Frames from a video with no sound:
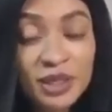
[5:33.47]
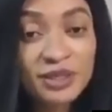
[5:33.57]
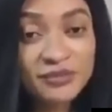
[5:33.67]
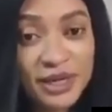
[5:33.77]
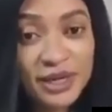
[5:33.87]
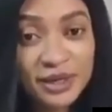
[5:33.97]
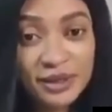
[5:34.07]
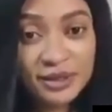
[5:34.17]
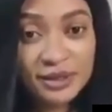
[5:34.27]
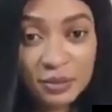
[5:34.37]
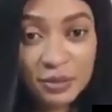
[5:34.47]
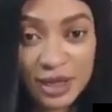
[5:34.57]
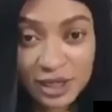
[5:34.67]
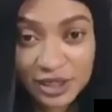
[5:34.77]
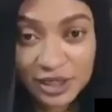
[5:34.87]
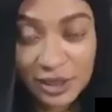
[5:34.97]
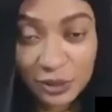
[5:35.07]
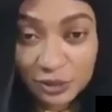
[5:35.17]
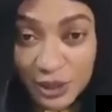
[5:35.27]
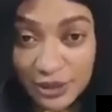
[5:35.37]
It's fine. I'm cashing
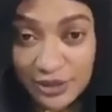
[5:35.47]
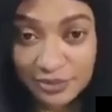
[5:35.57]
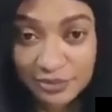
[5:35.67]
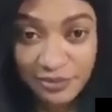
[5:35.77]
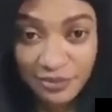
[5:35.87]
out, right?